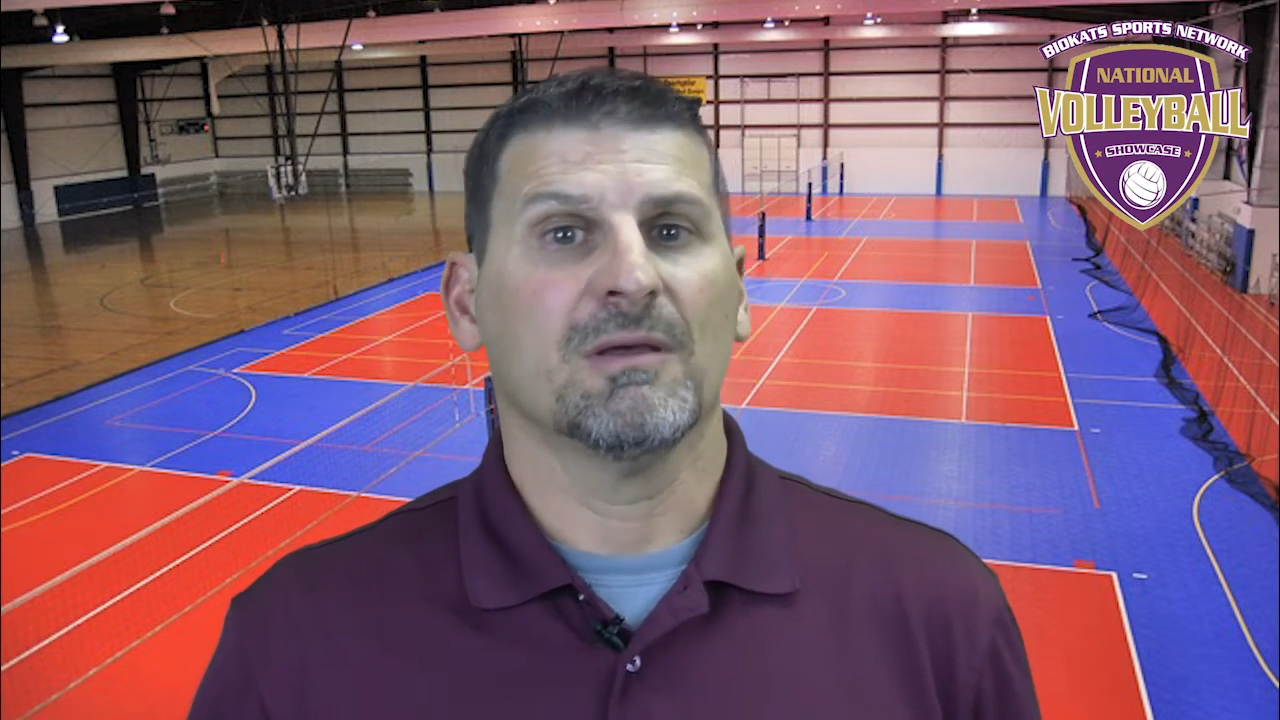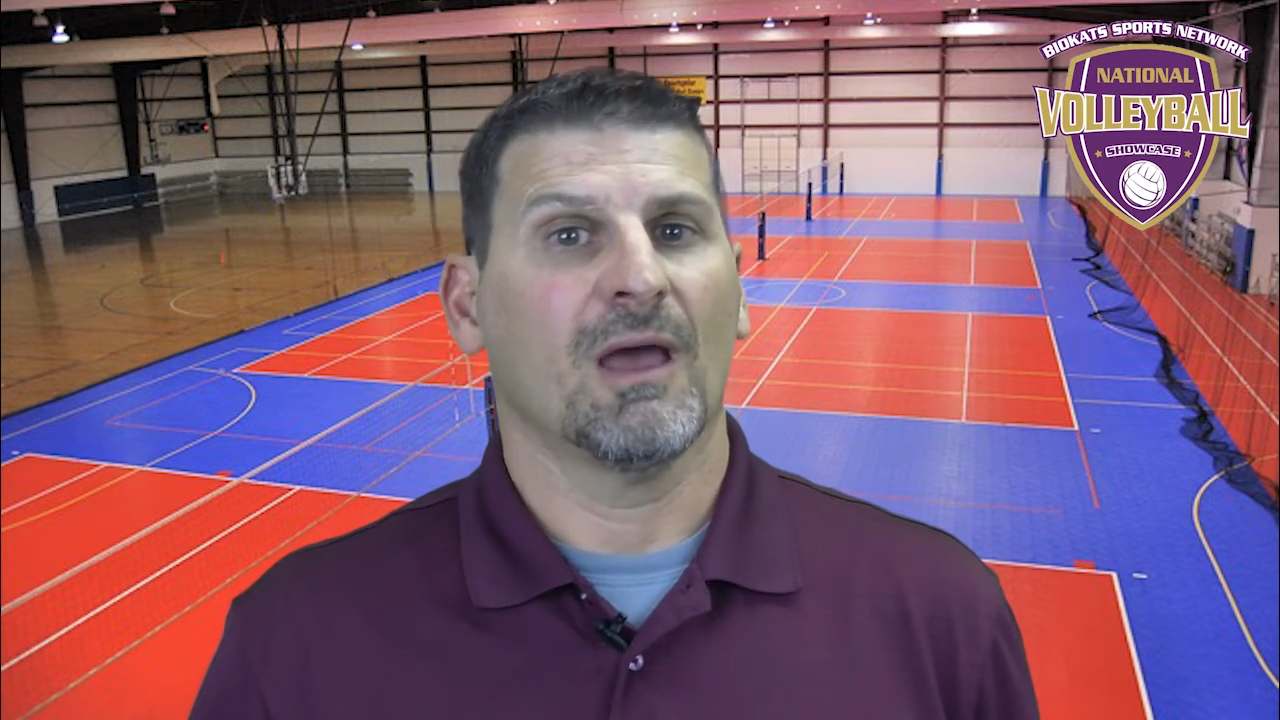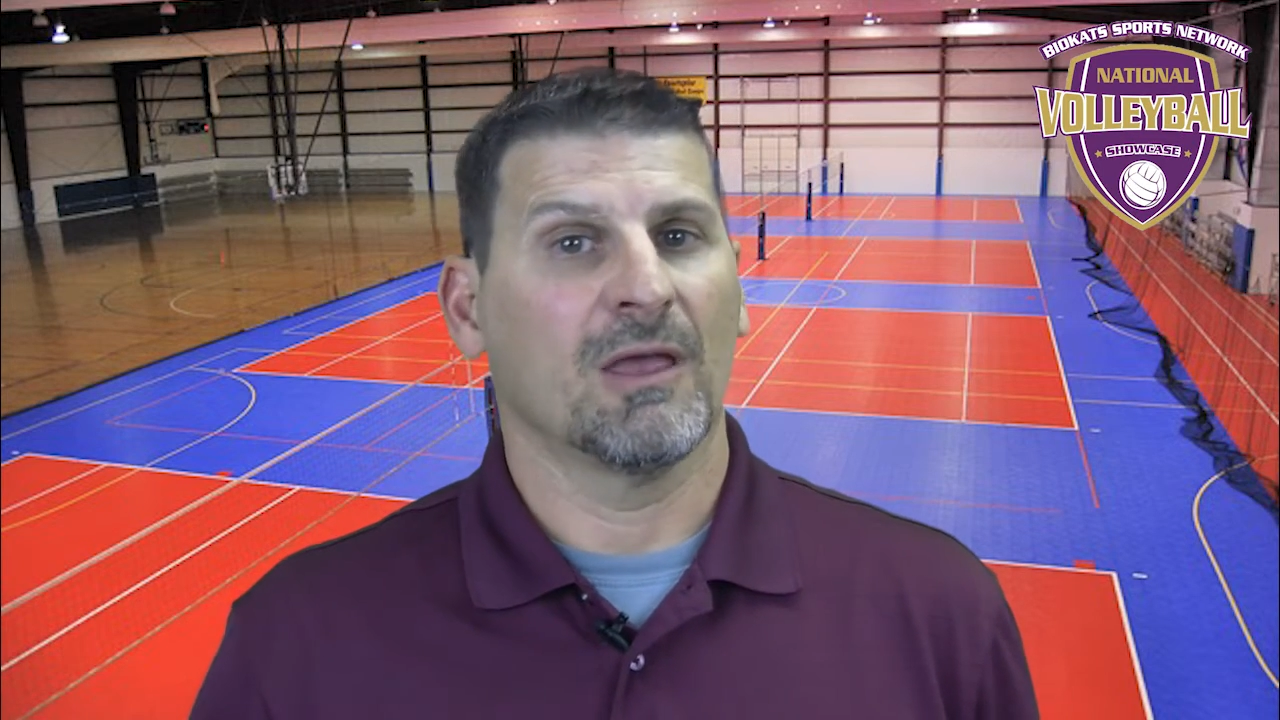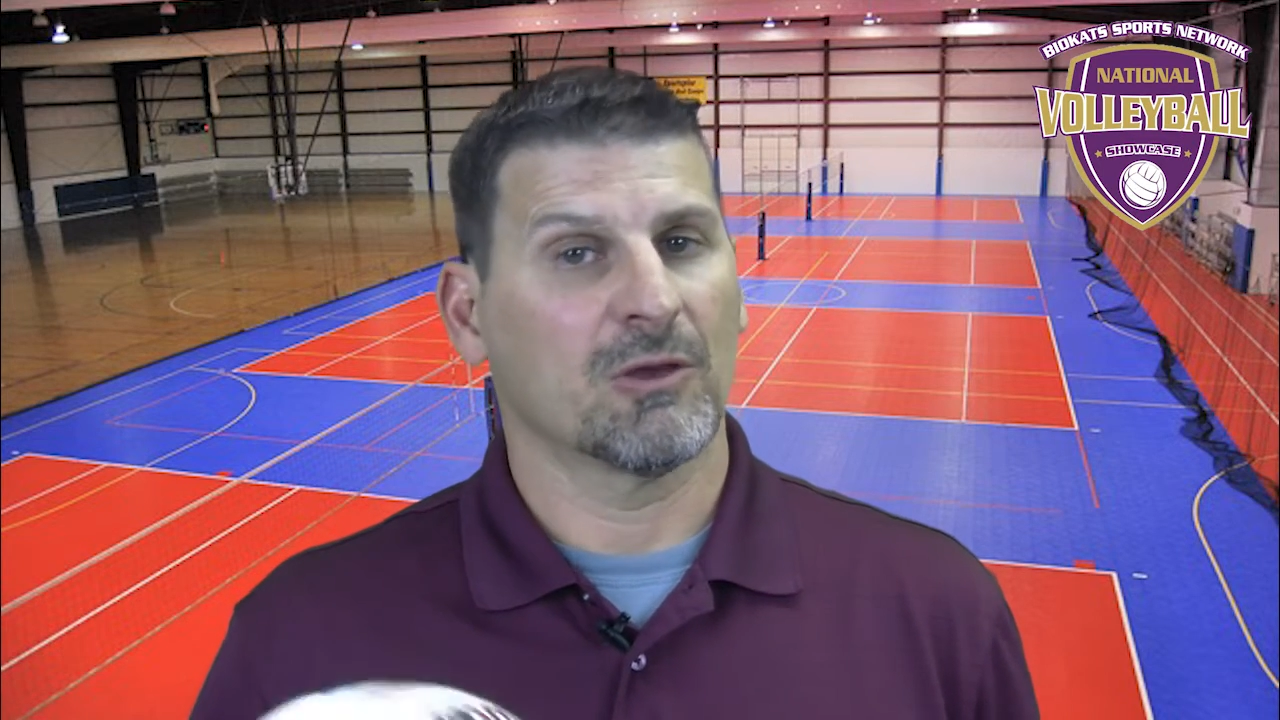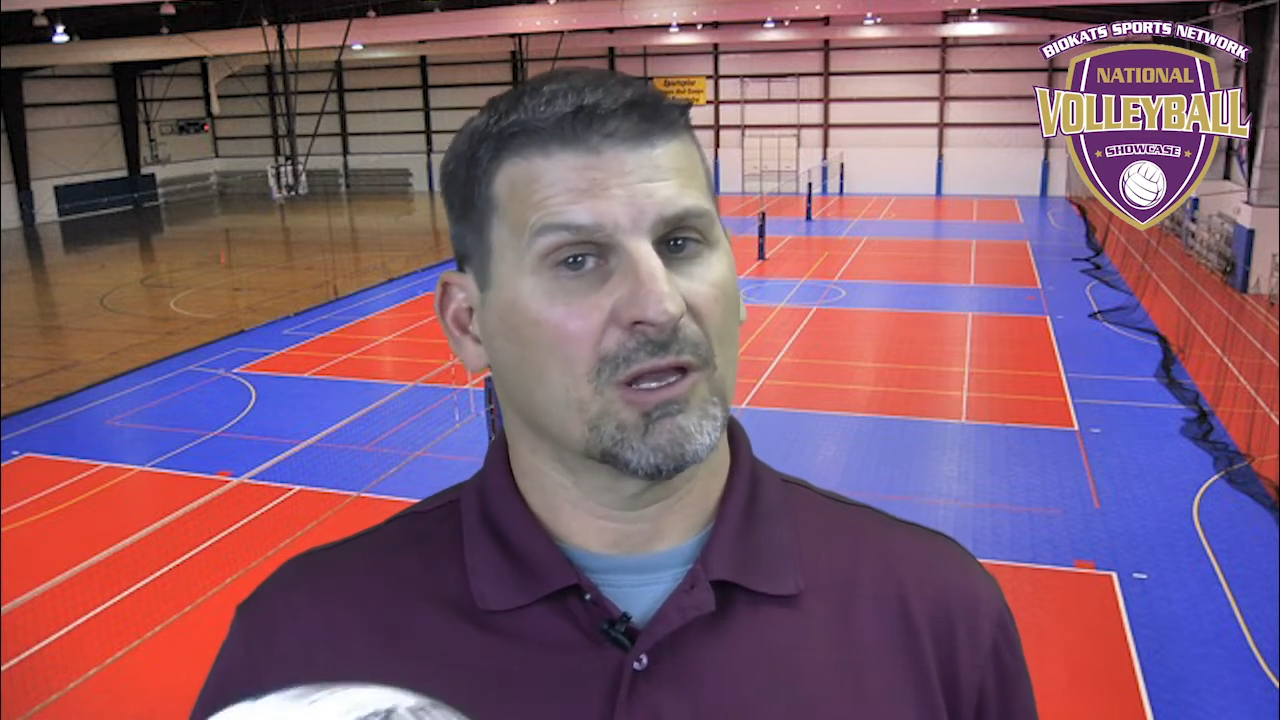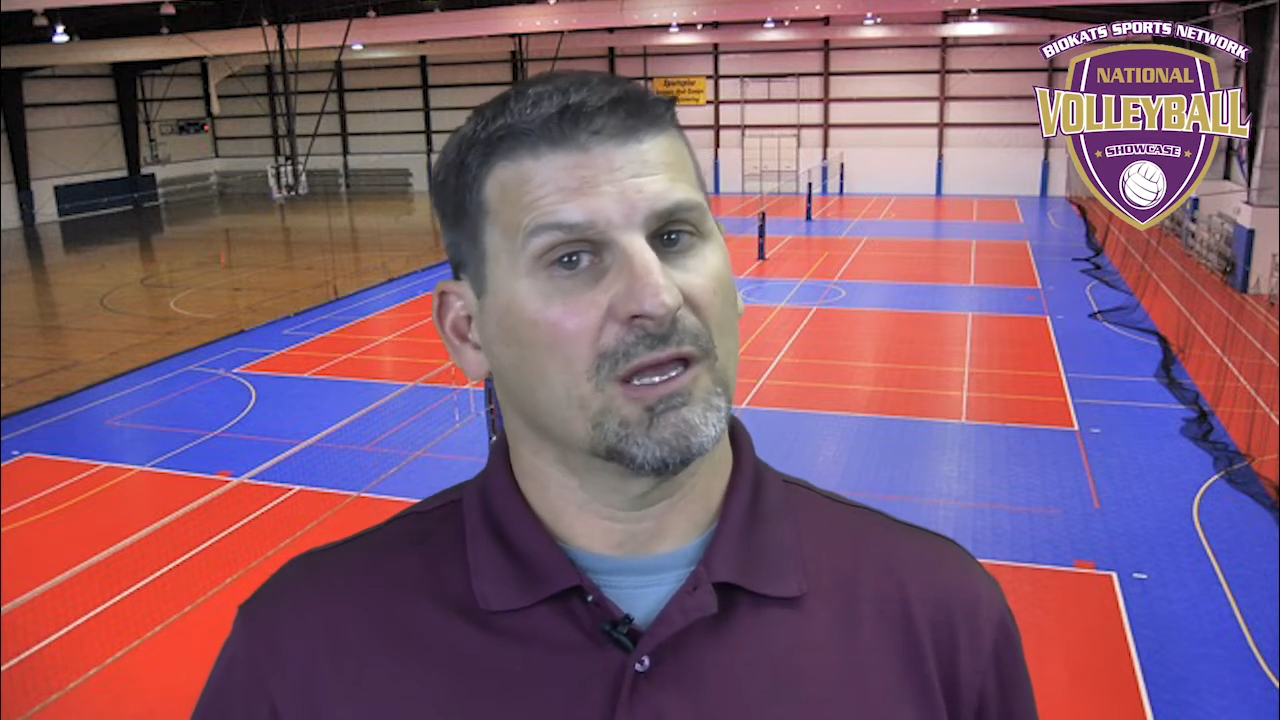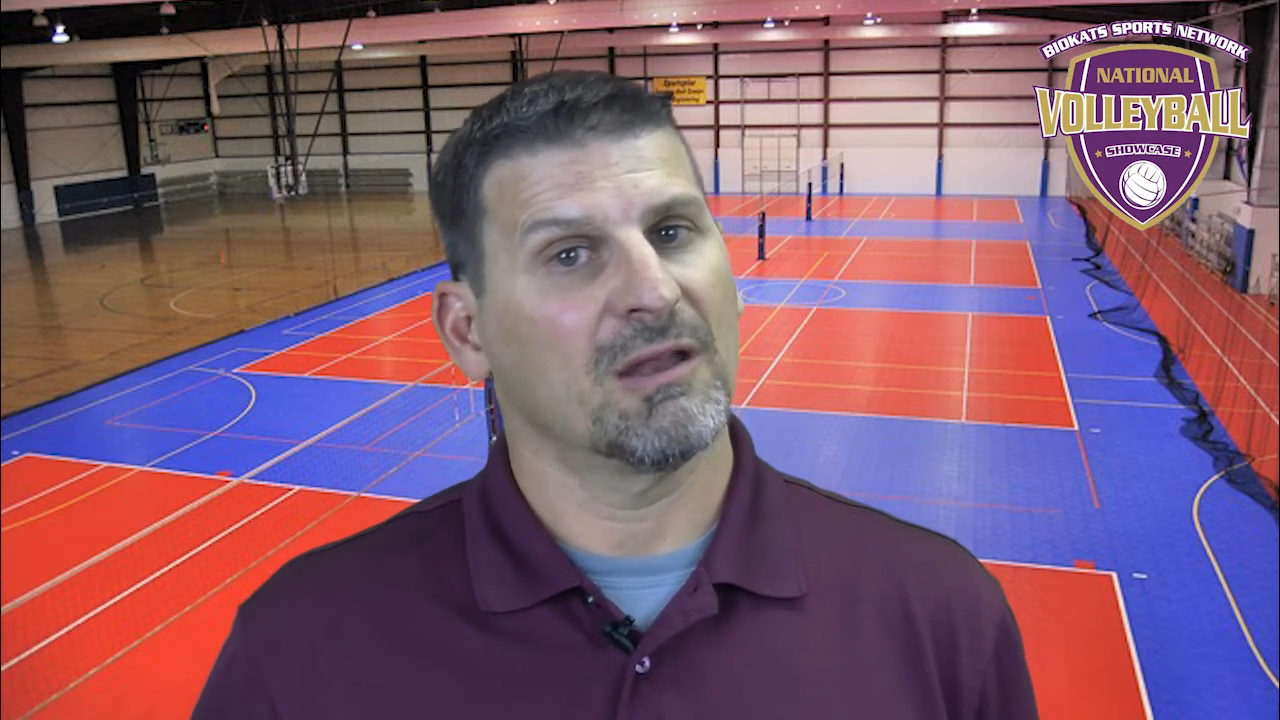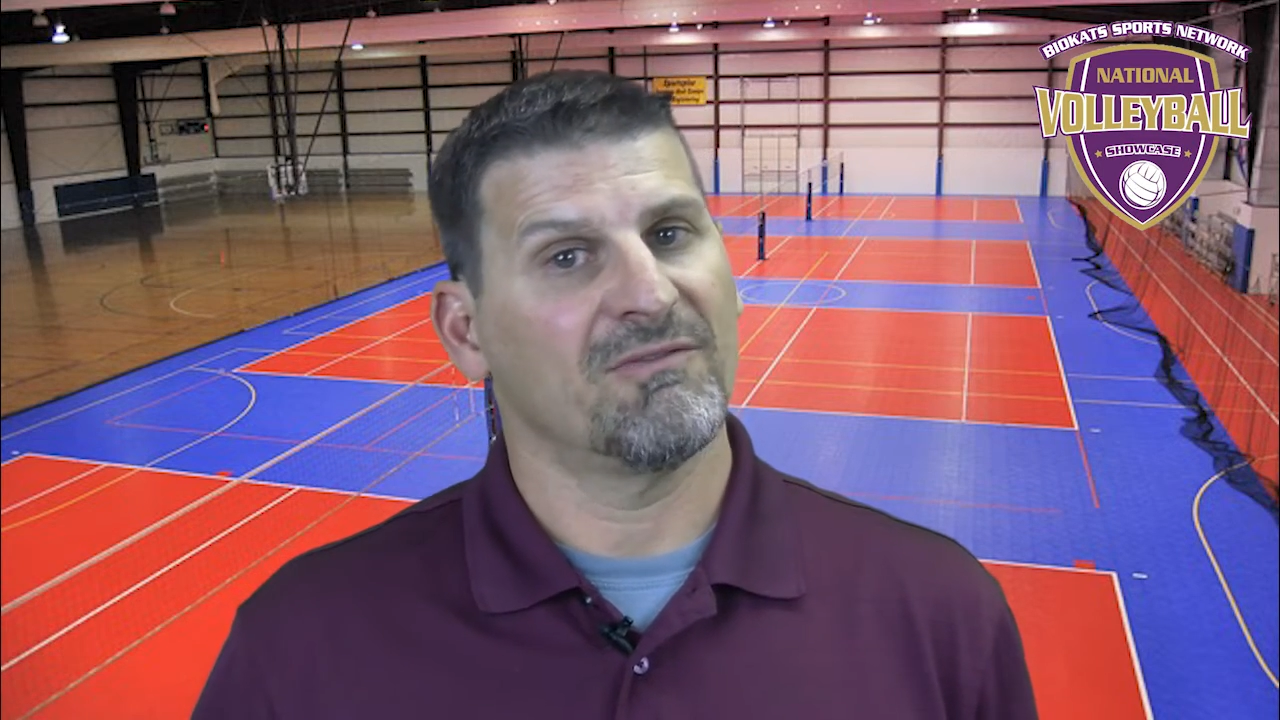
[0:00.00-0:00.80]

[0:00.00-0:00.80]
and you're going to get